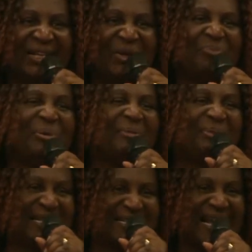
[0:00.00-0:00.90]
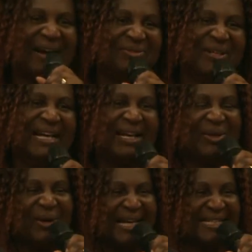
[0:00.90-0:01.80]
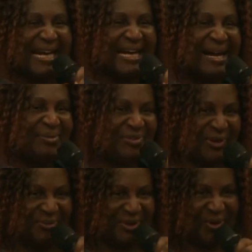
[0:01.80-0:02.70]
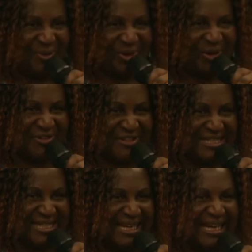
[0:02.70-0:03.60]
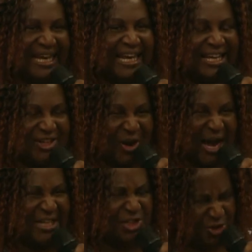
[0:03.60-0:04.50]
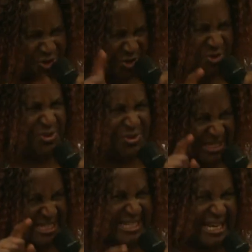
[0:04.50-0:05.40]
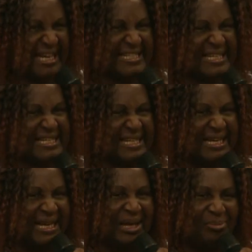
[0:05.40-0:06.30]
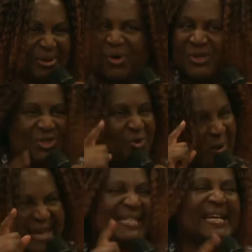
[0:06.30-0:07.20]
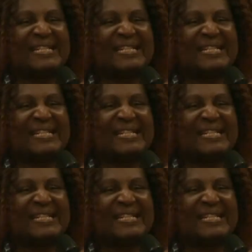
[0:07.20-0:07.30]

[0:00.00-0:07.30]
your papers come, your letter come from the home office. In your heart, you knew you didn't get it because you weren't